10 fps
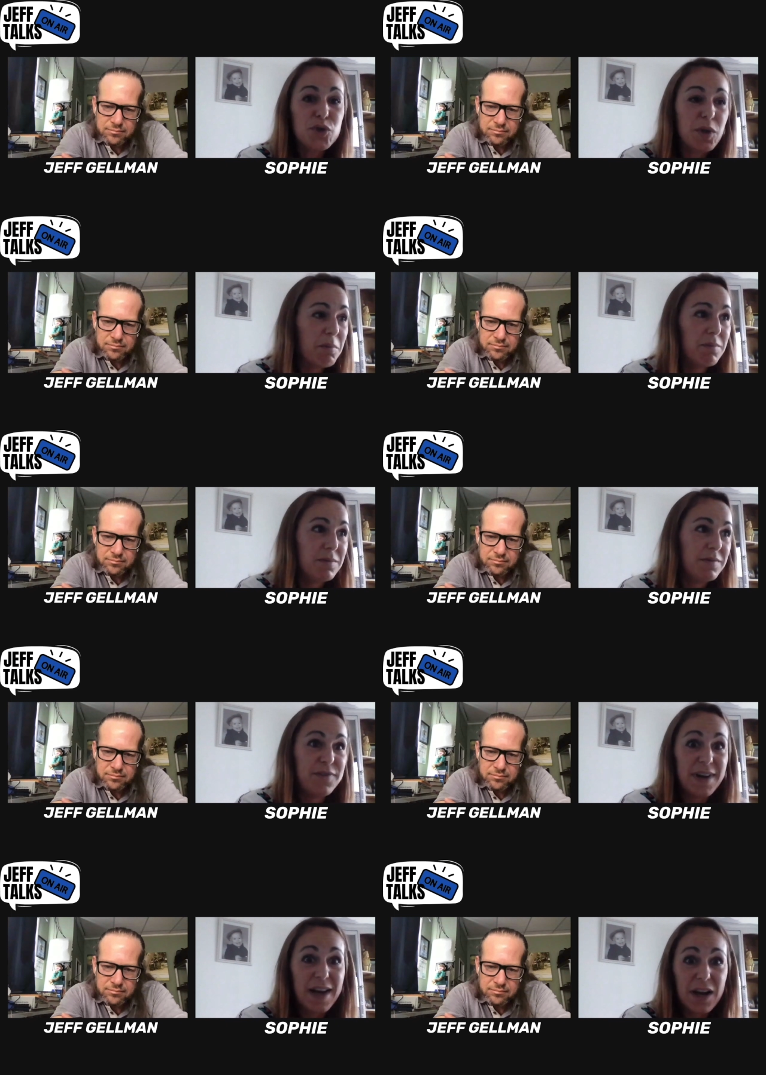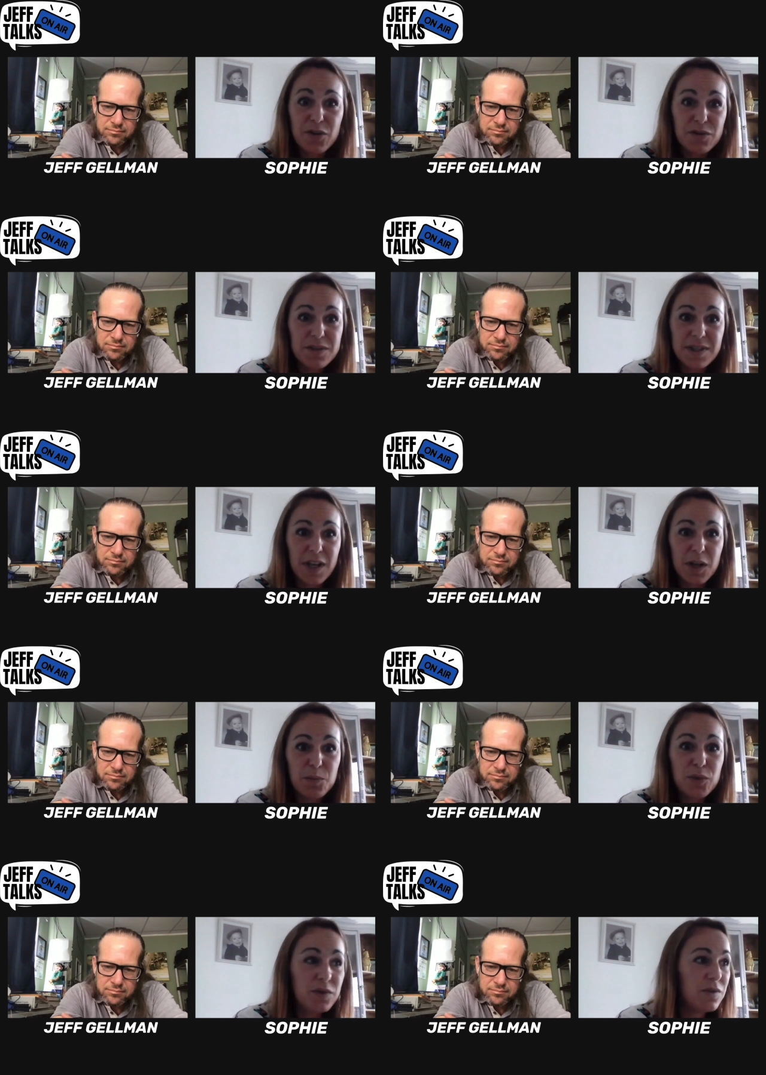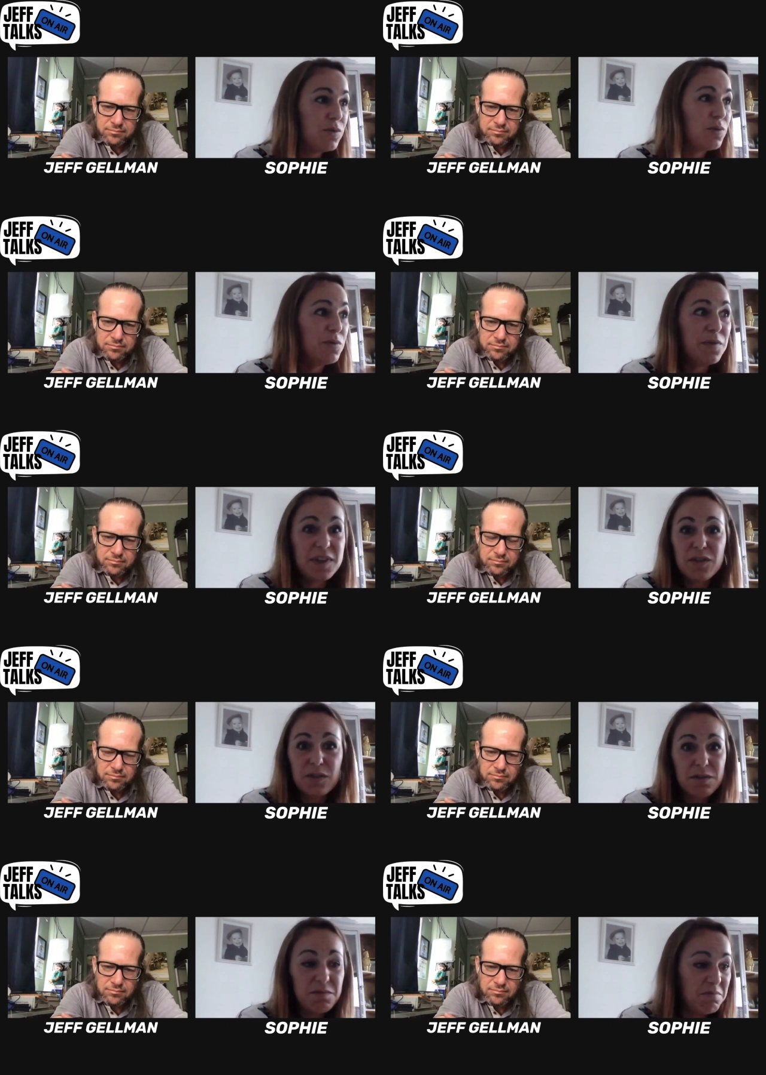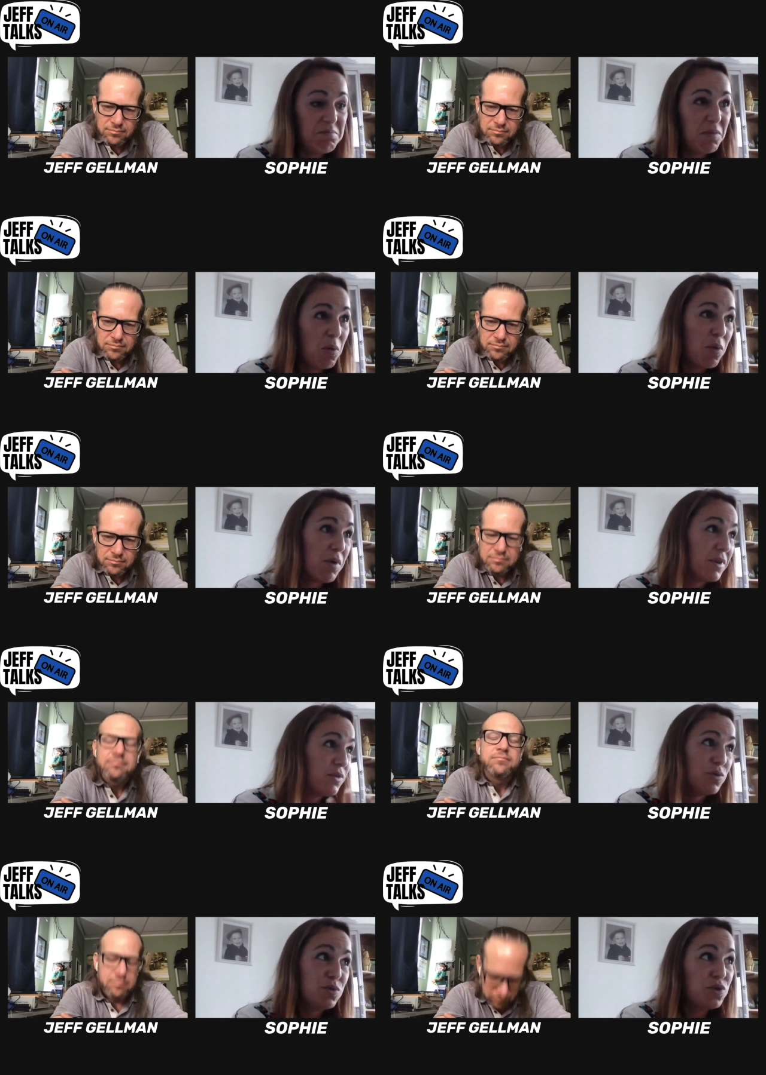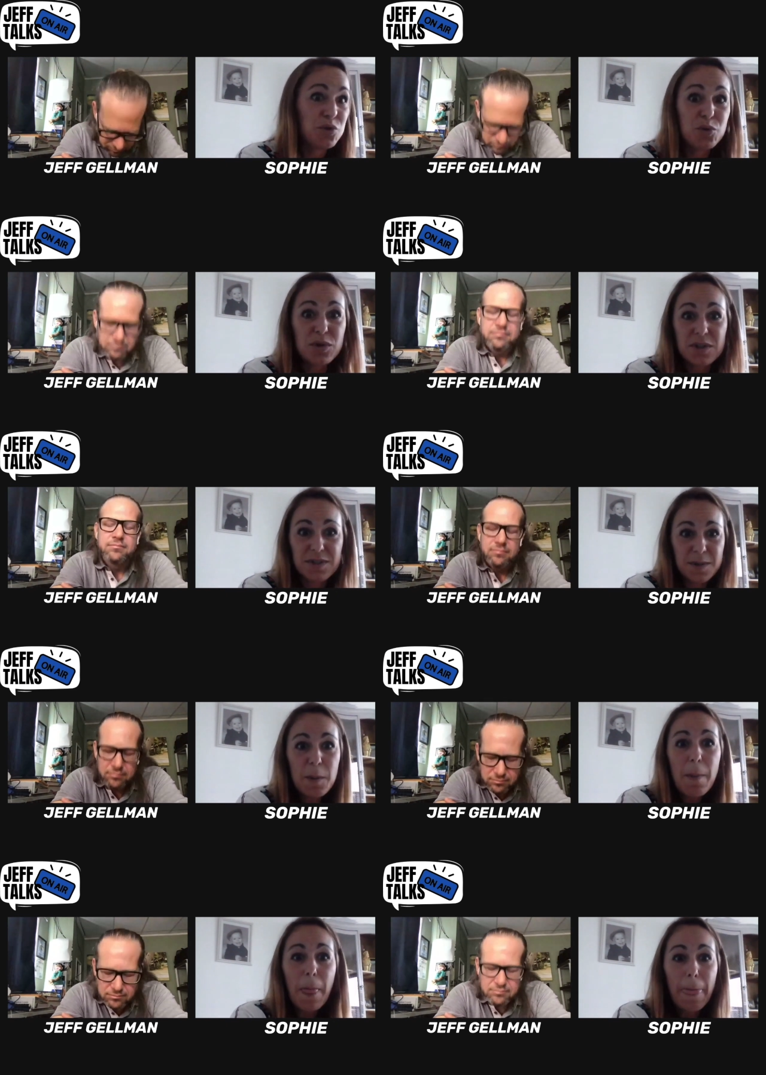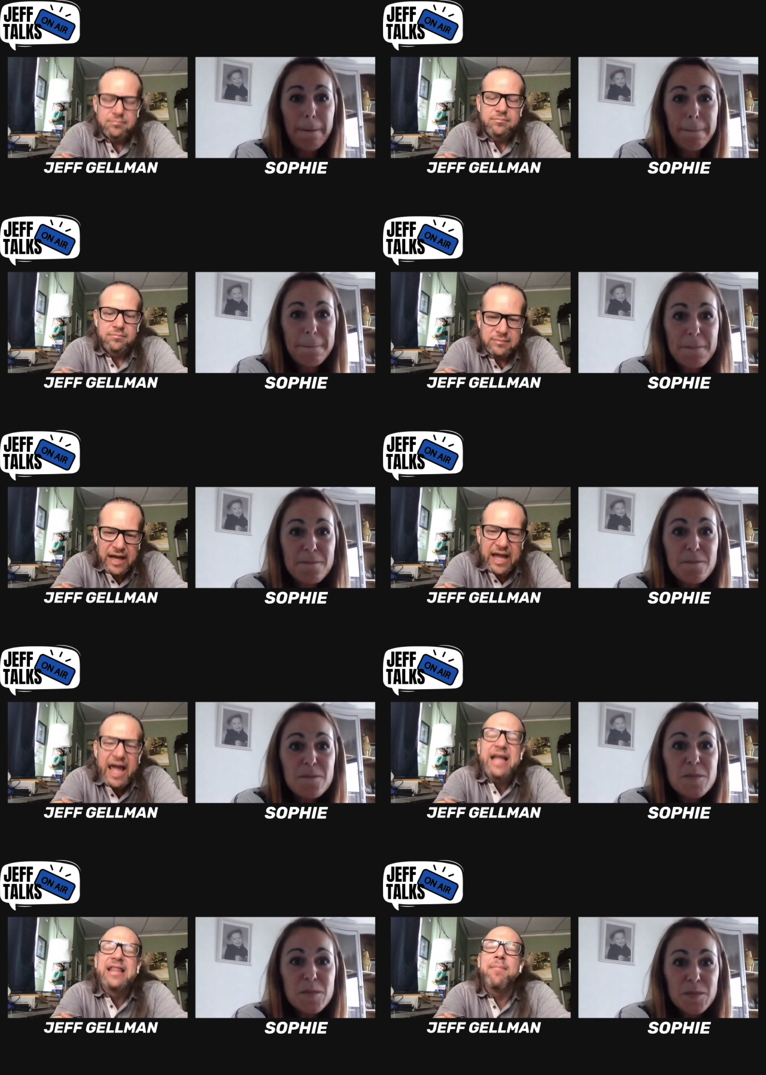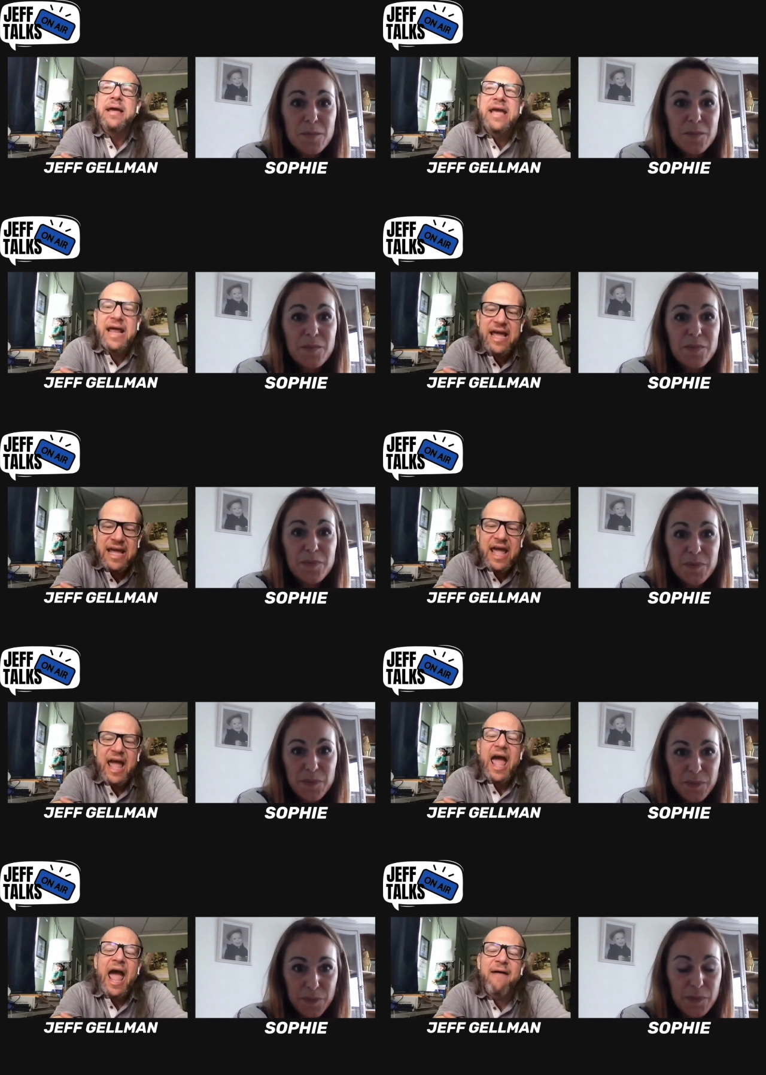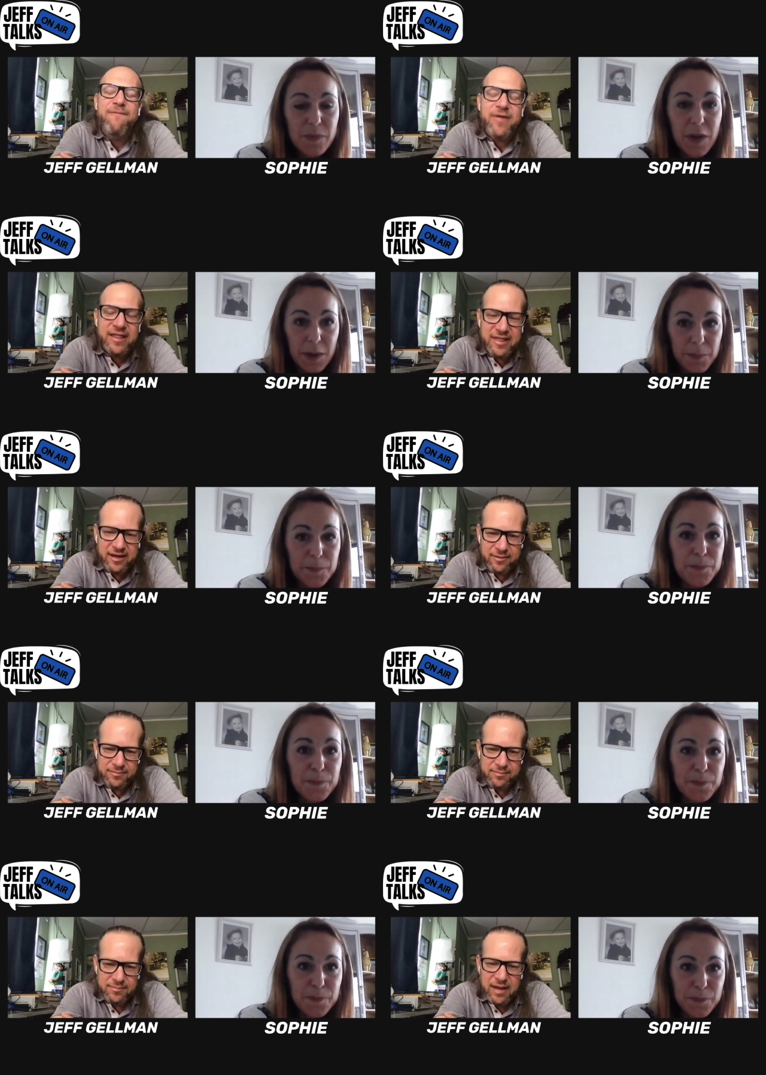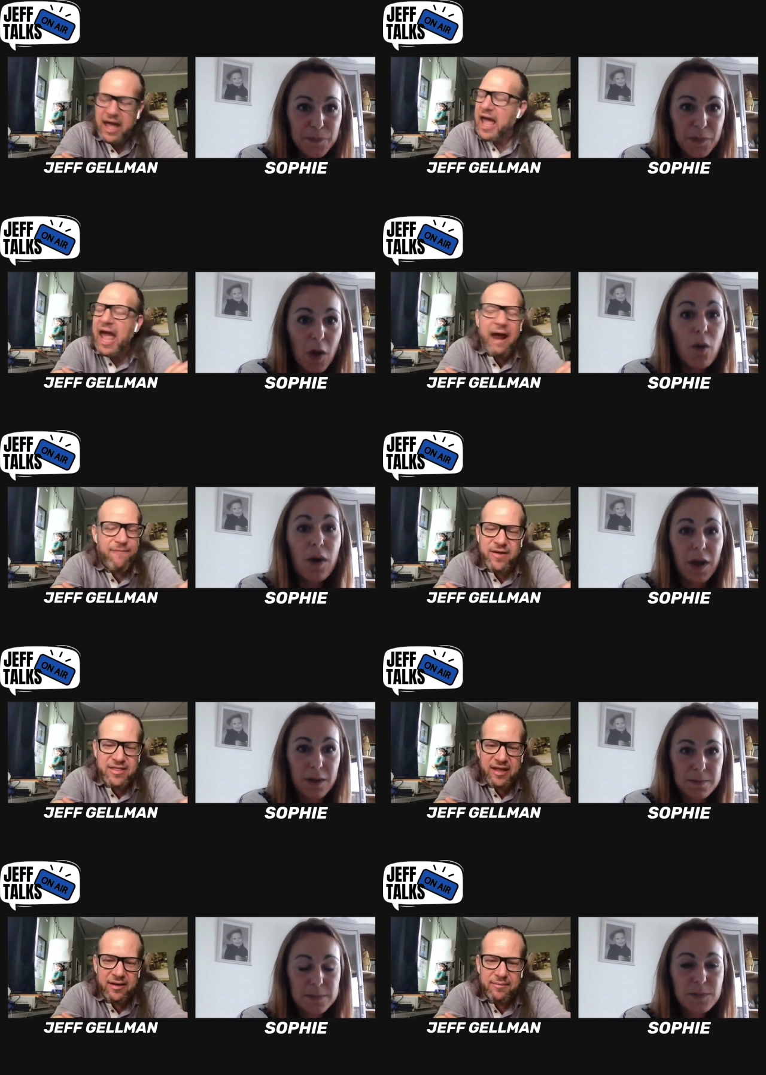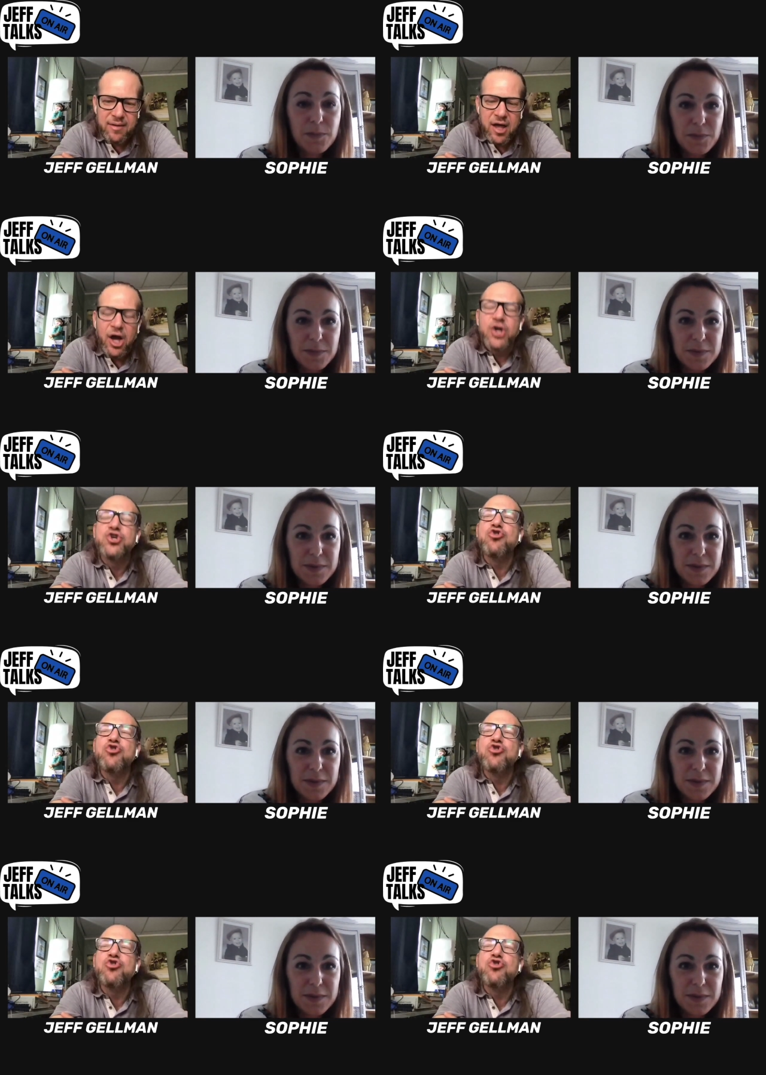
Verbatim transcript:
Speaker 1: some flyers that i put to vets or
Speaker 2: to stores at the beginning everything yeah. okay. everything because you